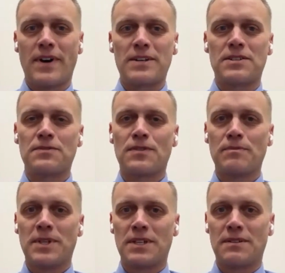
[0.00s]
devices
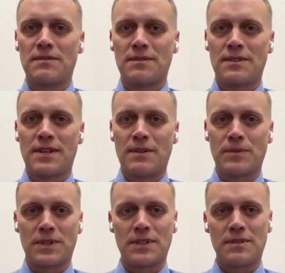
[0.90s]
from hitting
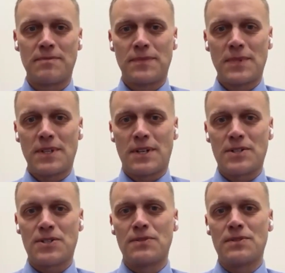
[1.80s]
network.
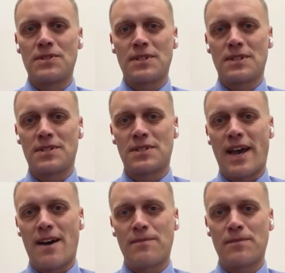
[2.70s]
Our students and
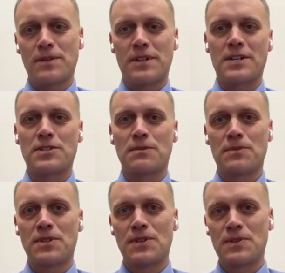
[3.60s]
staff were
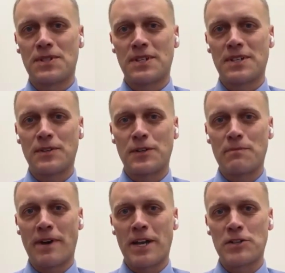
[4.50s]
accustomed to using a
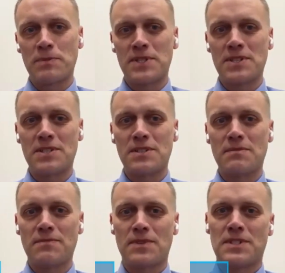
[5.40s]
learning management
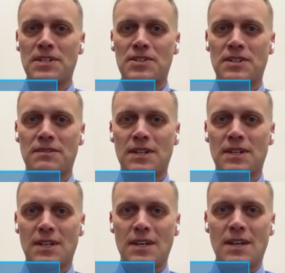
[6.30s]
system for teaching
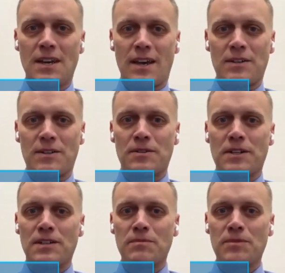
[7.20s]
and
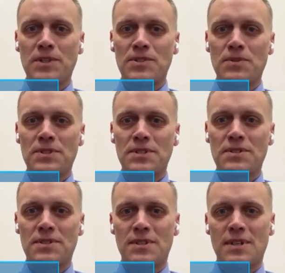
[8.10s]
curriculum
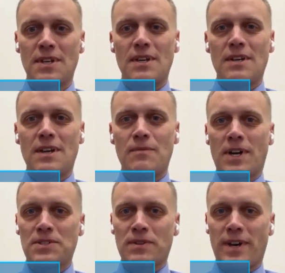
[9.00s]
resources. And we
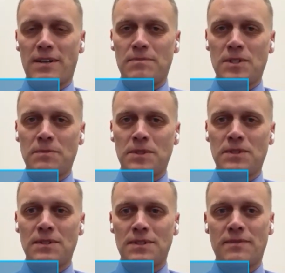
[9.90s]
also had a
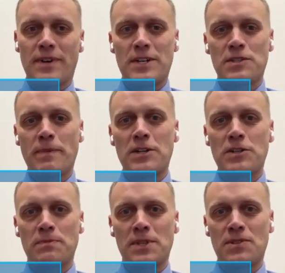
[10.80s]
mobile device
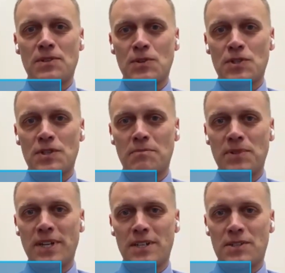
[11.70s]
management solution in
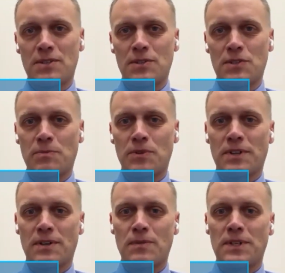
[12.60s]
place to
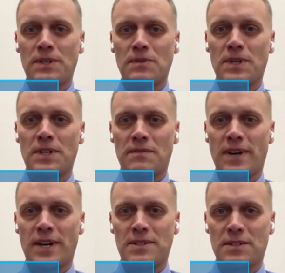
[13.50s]
support our one-to-one
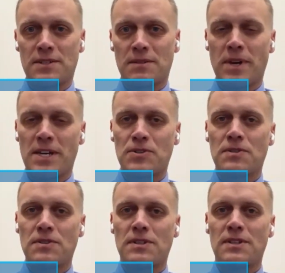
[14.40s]
devices and making
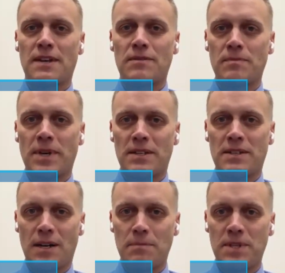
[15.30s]
sure that they
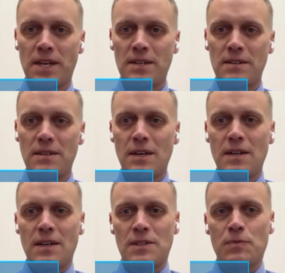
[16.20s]
remained updated,
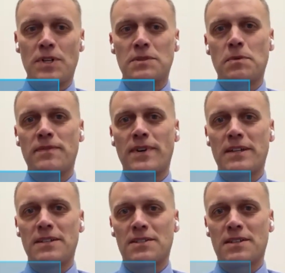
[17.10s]
as well as
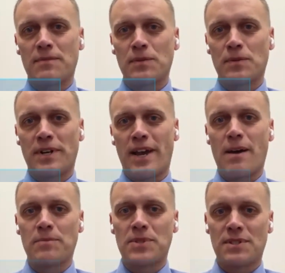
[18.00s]
provide the software and
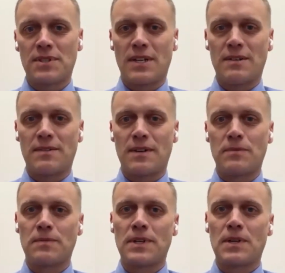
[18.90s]
apps that
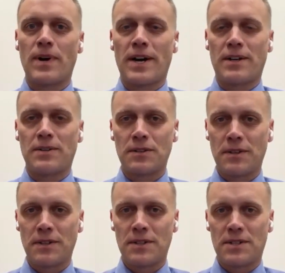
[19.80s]
were required
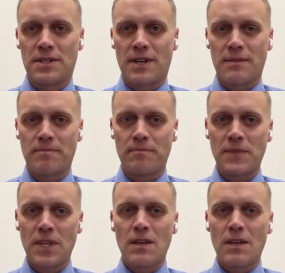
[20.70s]
during this time.